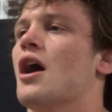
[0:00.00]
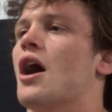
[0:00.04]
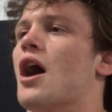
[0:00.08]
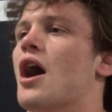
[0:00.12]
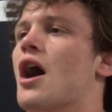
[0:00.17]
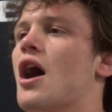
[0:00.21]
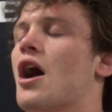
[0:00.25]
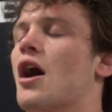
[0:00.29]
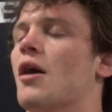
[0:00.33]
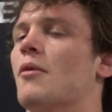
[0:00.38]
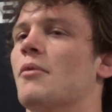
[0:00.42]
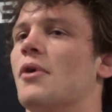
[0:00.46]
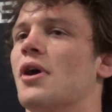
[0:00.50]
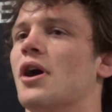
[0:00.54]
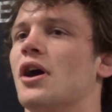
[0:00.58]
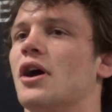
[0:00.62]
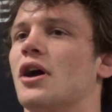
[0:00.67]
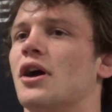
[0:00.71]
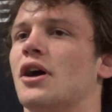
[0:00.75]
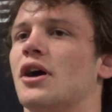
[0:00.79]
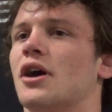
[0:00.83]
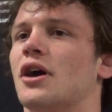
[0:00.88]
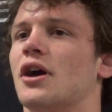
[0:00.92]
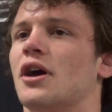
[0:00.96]

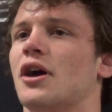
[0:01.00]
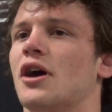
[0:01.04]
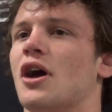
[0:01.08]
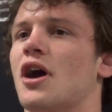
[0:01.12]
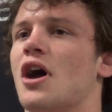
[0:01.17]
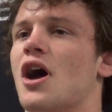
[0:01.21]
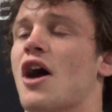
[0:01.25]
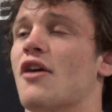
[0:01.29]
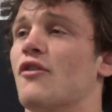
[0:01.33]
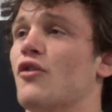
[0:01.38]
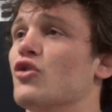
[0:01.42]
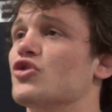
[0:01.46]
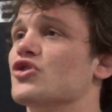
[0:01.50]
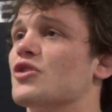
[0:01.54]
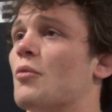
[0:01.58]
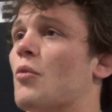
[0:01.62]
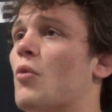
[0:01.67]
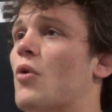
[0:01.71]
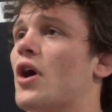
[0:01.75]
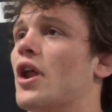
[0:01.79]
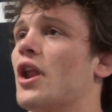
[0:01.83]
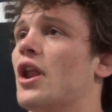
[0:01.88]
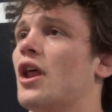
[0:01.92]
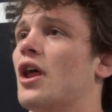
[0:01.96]
Of Who's Number
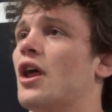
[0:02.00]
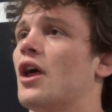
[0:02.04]
One?